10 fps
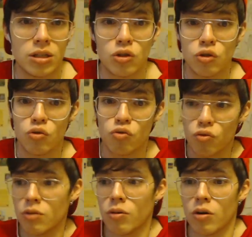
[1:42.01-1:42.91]
Do you
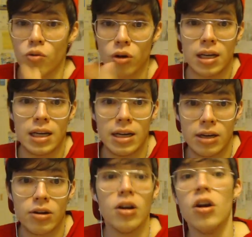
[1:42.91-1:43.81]
really want to work
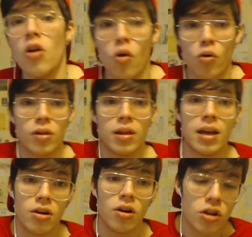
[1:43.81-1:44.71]
here or
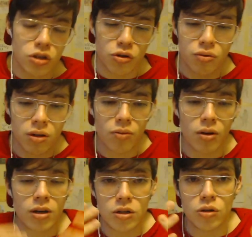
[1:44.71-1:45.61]
there? Do you really want
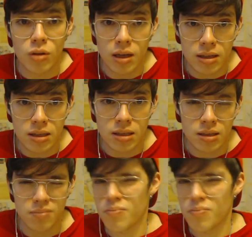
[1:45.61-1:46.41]
to do this?